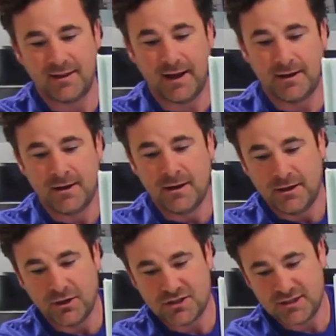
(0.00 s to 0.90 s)
that
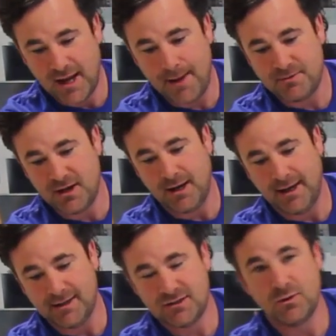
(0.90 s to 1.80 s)
your snap
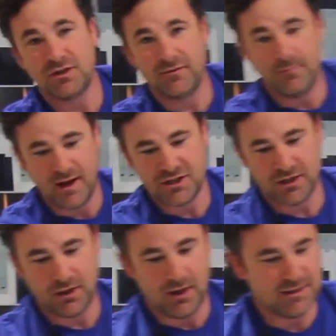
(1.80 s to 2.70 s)
ties, which I've
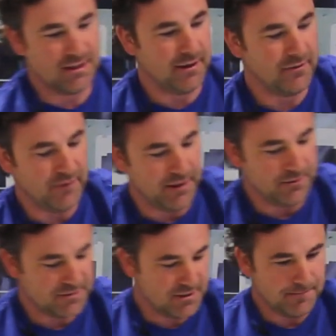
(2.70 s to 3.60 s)
mentioned lots in other
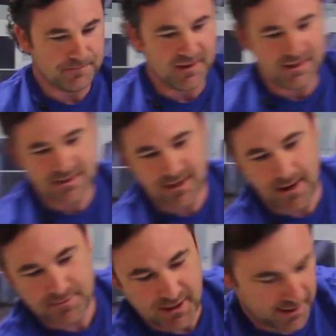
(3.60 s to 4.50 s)
videos, these
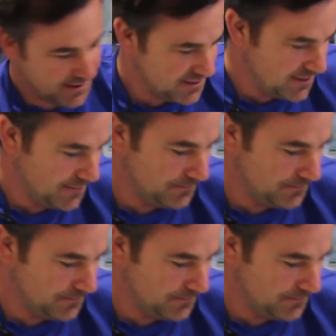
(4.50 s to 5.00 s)
snap ties